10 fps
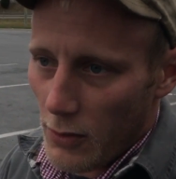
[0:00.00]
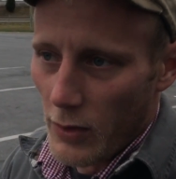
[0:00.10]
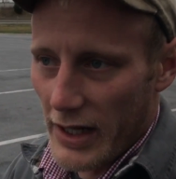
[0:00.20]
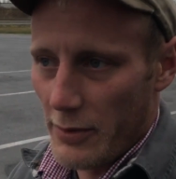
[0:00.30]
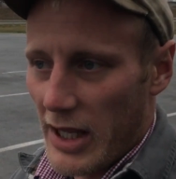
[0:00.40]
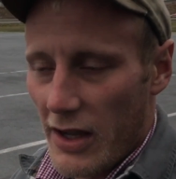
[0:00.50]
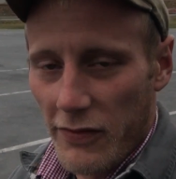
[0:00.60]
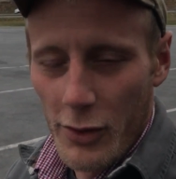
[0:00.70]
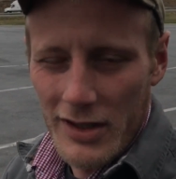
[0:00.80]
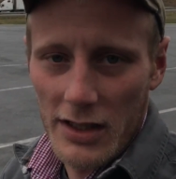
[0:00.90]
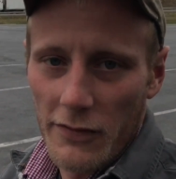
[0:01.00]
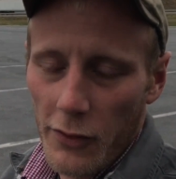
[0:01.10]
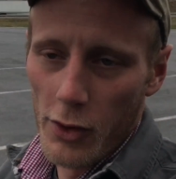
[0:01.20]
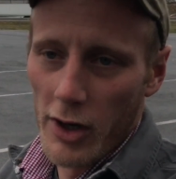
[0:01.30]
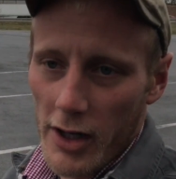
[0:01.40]
when it became
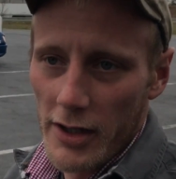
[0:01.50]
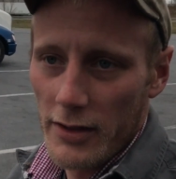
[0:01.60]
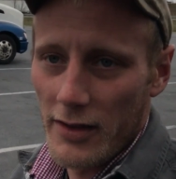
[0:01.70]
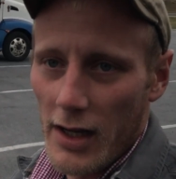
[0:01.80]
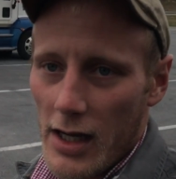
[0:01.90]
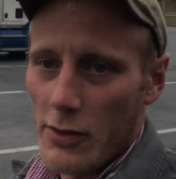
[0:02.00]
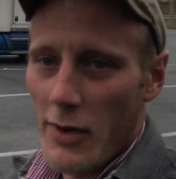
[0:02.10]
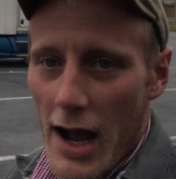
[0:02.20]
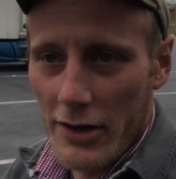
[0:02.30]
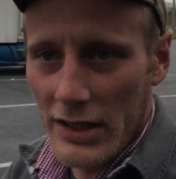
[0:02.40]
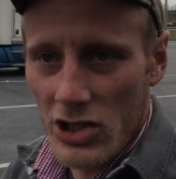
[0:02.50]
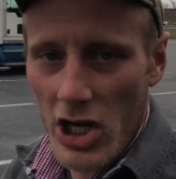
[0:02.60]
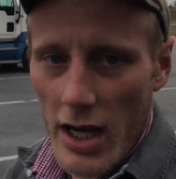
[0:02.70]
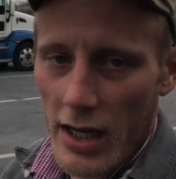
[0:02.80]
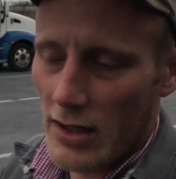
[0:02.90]
14.4, routing
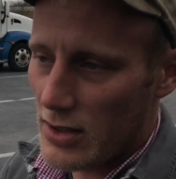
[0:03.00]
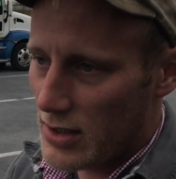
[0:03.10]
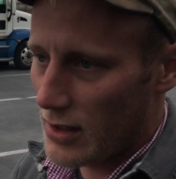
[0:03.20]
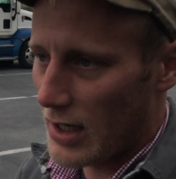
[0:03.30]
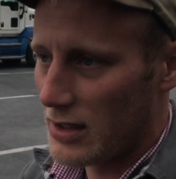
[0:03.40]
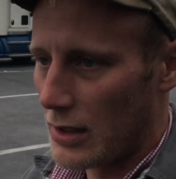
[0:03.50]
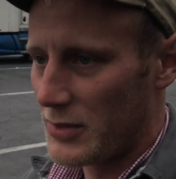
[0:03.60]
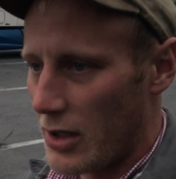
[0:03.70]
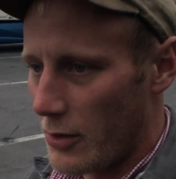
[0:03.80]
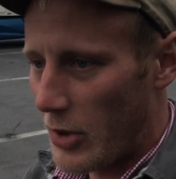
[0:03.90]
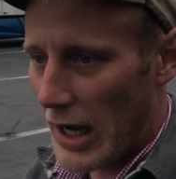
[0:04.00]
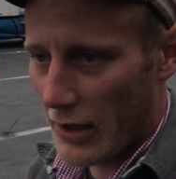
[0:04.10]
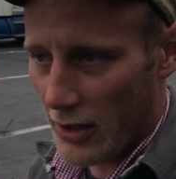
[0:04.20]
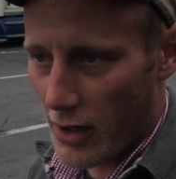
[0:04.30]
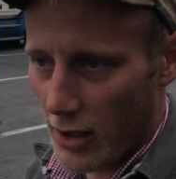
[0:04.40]
changed. They dumped other
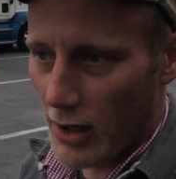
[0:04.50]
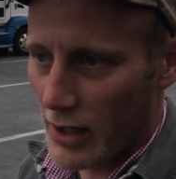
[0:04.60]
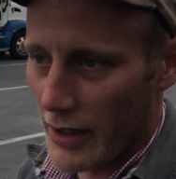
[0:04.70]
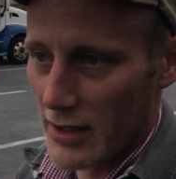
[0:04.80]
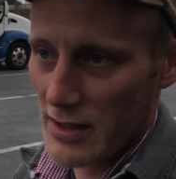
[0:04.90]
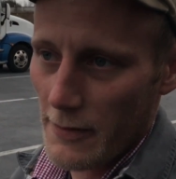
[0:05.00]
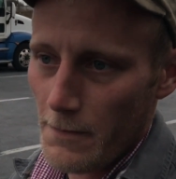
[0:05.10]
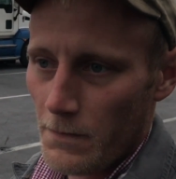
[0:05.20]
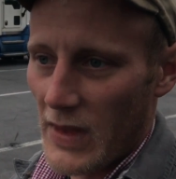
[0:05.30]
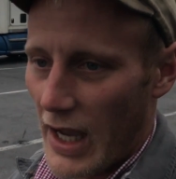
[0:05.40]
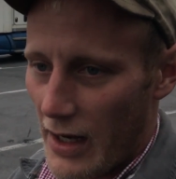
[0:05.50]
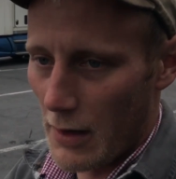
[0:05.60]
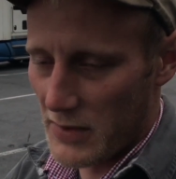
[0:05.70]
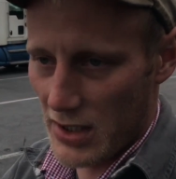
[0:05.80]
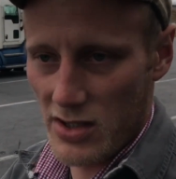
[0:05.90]
pilot car on us. That
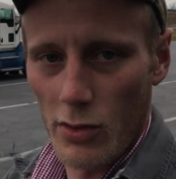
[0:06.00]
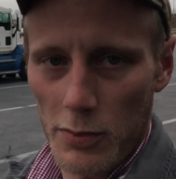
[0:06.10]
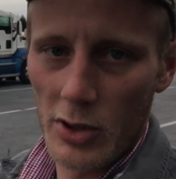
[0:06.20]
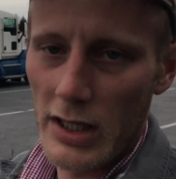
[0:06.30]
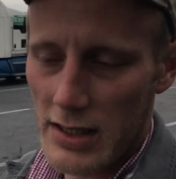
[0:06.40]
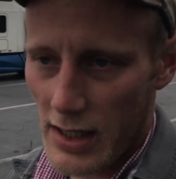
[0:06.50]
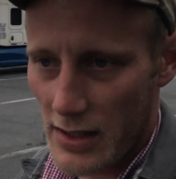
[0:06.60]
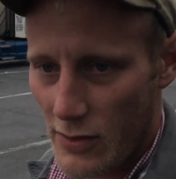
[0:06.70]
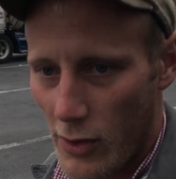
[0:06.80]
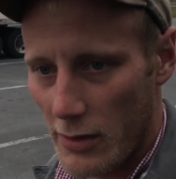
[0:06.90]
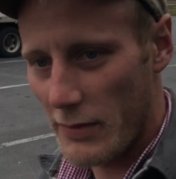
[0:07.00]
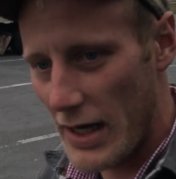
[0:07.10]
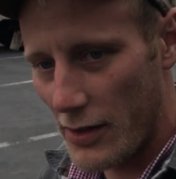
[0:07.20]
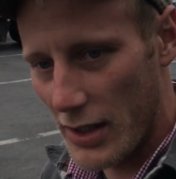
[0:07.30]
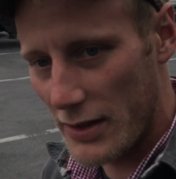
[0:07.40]
upped us to a police escort in
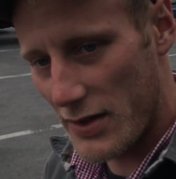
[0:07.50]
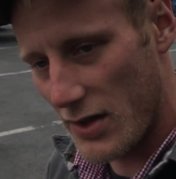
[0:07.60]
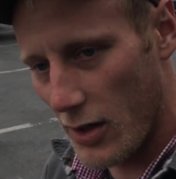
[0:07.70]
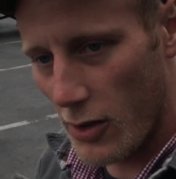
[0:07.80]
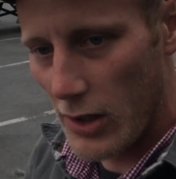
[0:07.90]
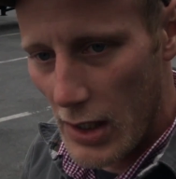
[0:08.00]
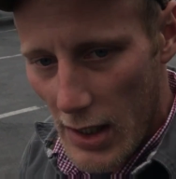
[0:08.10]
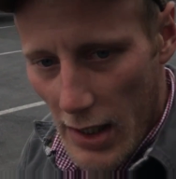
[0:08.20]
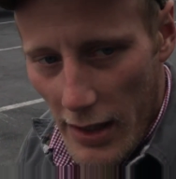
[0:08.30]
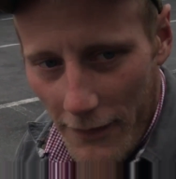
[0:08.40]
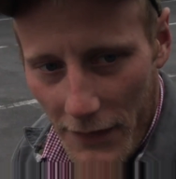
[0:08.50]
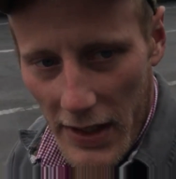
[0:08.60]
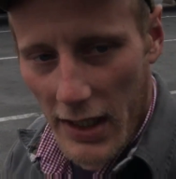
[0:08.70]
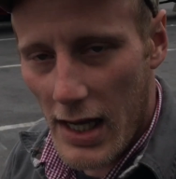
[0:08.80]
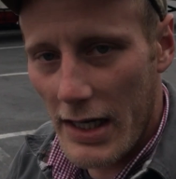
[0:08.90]
Maryland. So
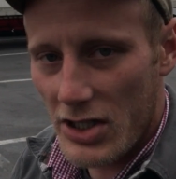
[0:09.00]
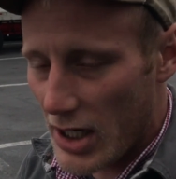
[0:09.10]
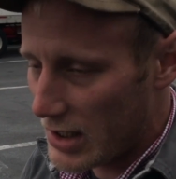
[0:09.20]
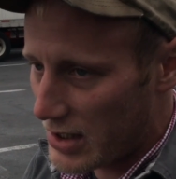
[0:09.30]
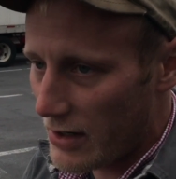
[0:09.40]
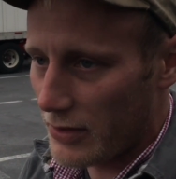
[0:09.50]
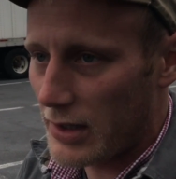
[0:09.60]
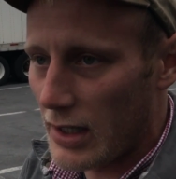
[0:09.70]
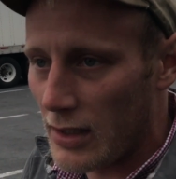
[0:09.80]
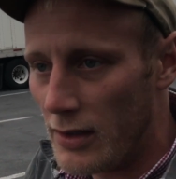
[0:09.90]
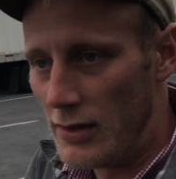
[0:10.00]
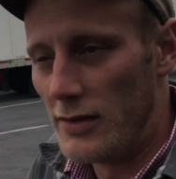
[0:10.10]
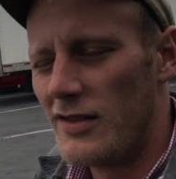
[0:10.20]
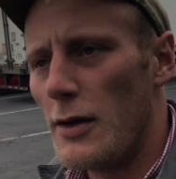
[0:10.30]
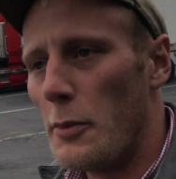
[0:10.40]
they kind of changed everything,
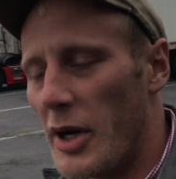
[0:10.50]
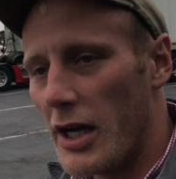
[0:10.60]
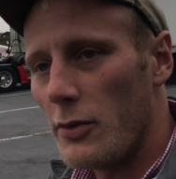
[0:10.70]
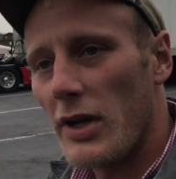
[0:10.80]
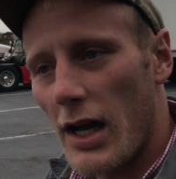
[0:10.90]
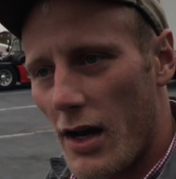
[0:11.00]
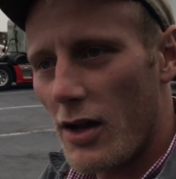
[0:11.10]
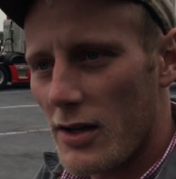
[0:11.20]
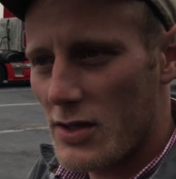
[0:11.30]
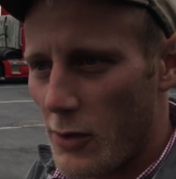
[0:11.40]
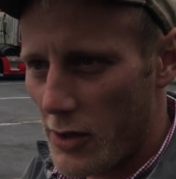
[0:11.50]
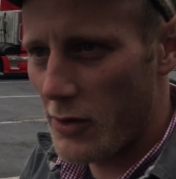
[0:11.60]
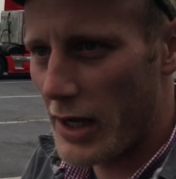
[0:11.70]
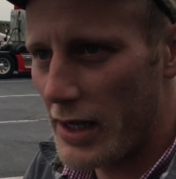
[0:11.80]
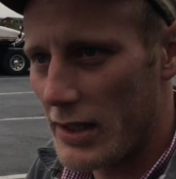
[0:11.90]
but we got it all squared
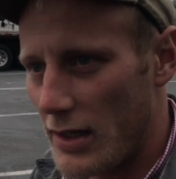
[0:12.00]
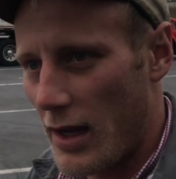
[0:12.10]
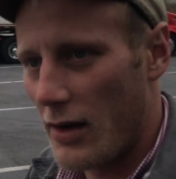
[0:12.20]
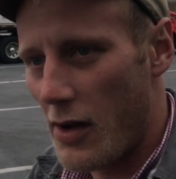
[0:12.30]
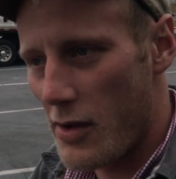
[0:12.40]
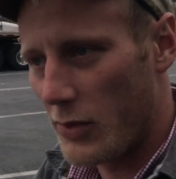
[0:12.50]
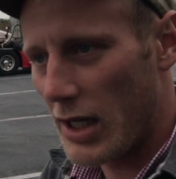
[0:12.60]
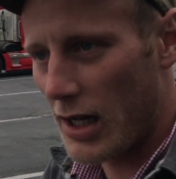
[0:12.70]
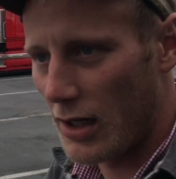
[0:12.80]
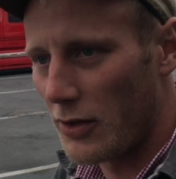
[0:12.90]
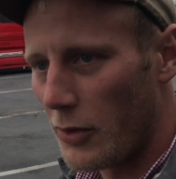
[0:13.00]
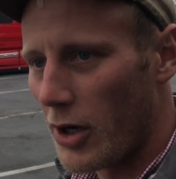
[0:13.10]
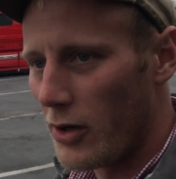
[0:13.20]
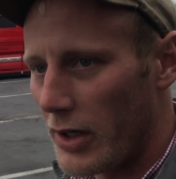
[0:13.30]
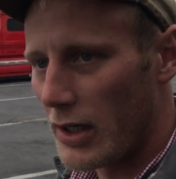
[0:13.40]
away, and we got on the
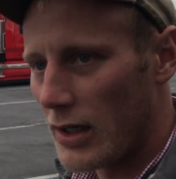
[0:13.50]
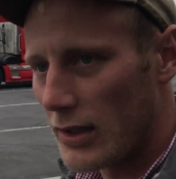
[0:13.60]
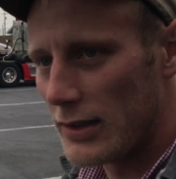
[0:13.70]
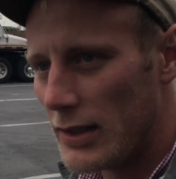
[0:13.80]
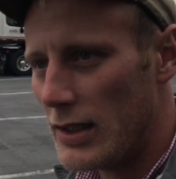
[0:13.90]
road a